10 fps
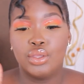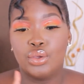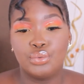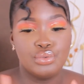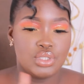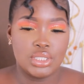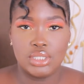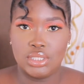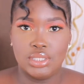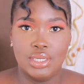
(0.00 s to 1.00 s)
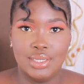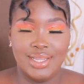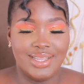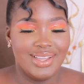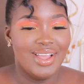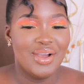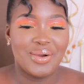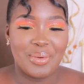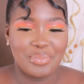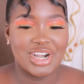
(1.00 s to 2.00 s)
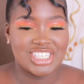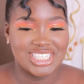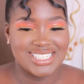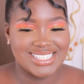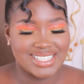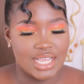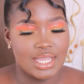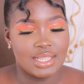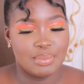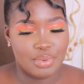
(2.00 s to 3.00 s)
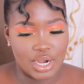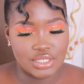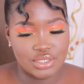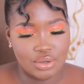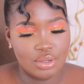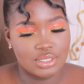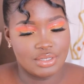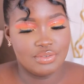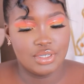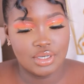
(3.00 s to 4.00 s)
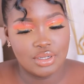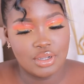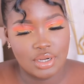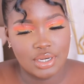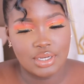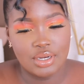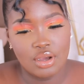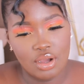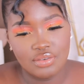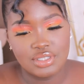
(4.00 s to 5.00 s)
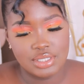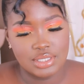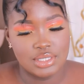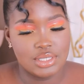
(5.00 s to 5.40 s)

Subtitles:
your routine or brushes. The brush you're definitely gonna need, obviously,